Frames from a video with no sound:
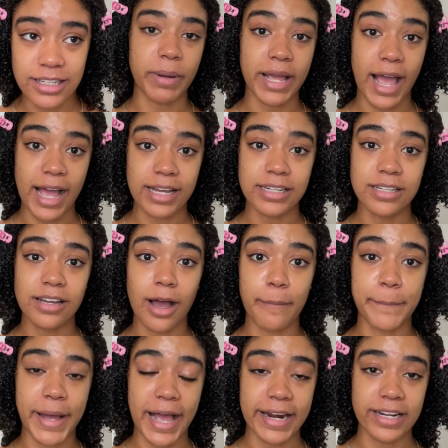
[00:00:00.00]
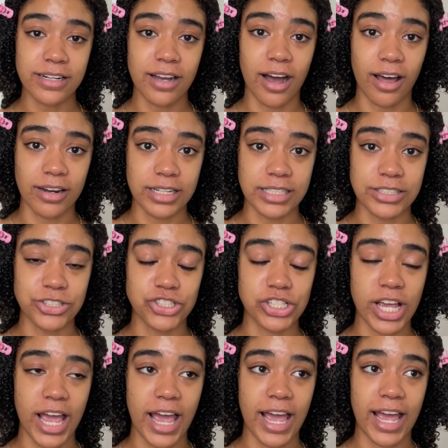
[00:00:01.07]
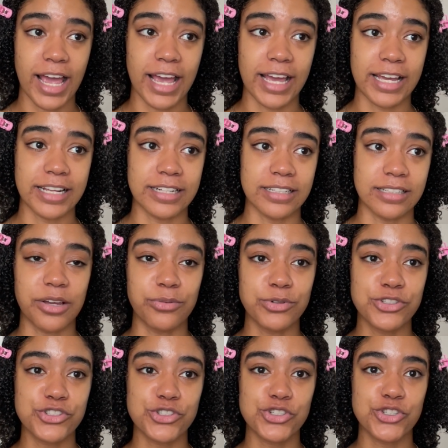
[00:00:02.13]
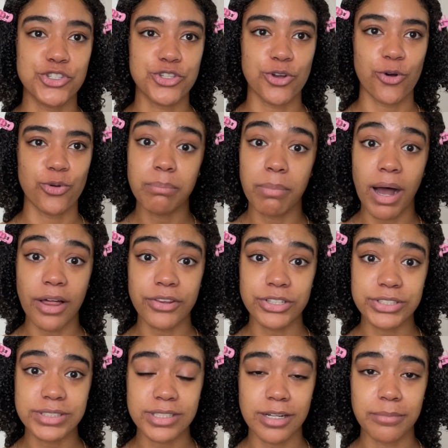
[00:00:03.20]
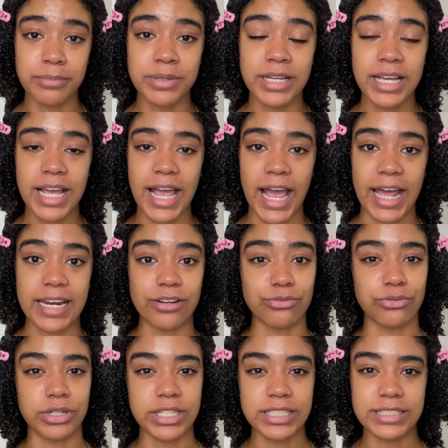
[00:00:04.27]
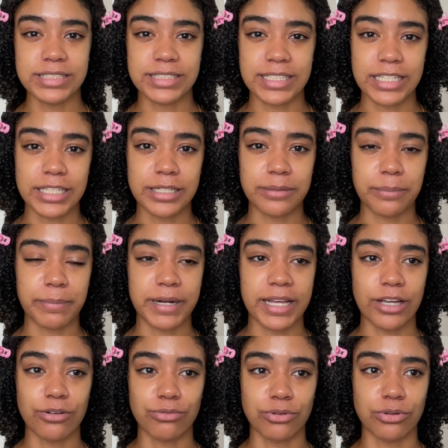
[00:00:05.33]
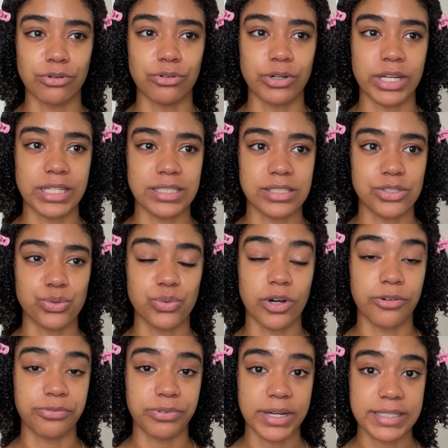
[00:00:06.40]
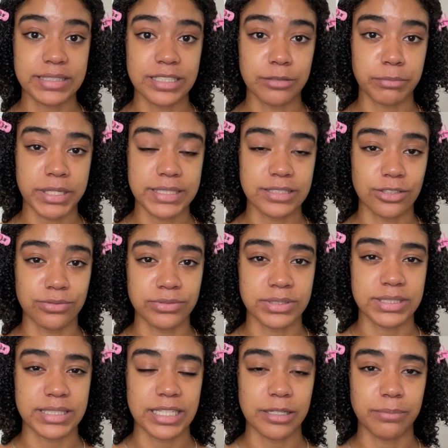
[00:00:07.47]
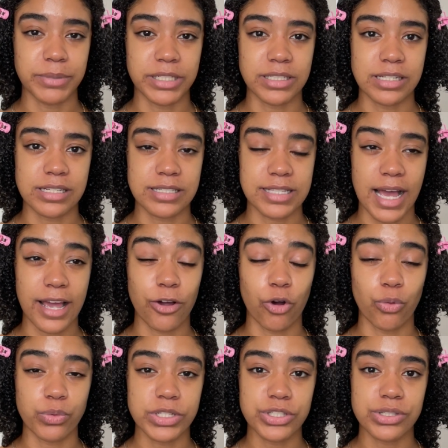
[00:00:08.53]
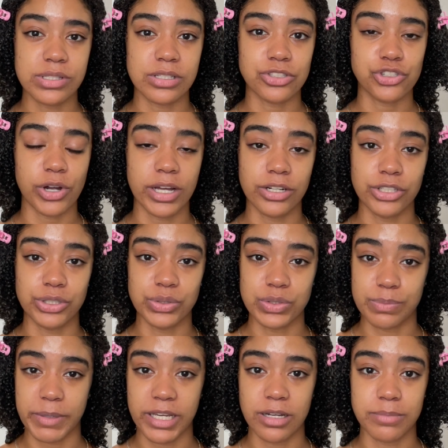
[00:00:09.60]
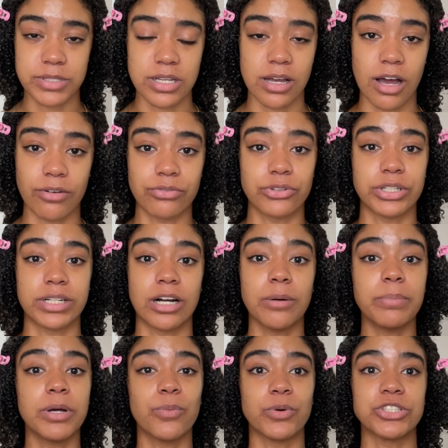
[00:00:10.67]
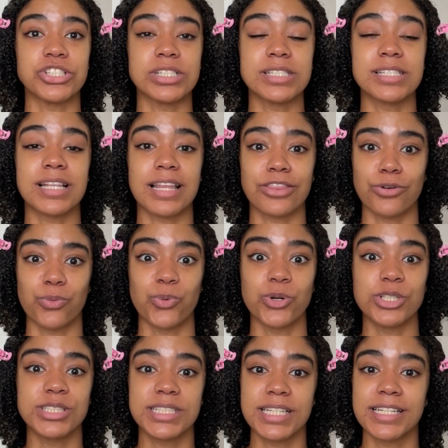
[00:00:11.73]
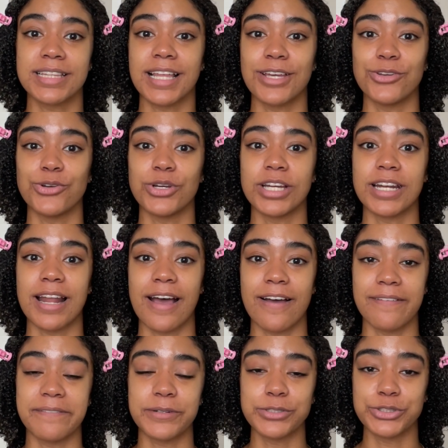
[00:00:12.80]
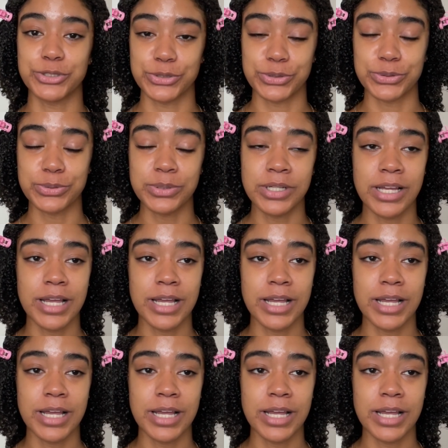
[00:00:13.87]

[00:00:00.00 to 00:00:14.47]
My acne got bad in college and it was just so bothersome, and it really did play a role into affecting my self-esteem because I always try to use makeup to cover it up, which is the worst thing that you can ever do.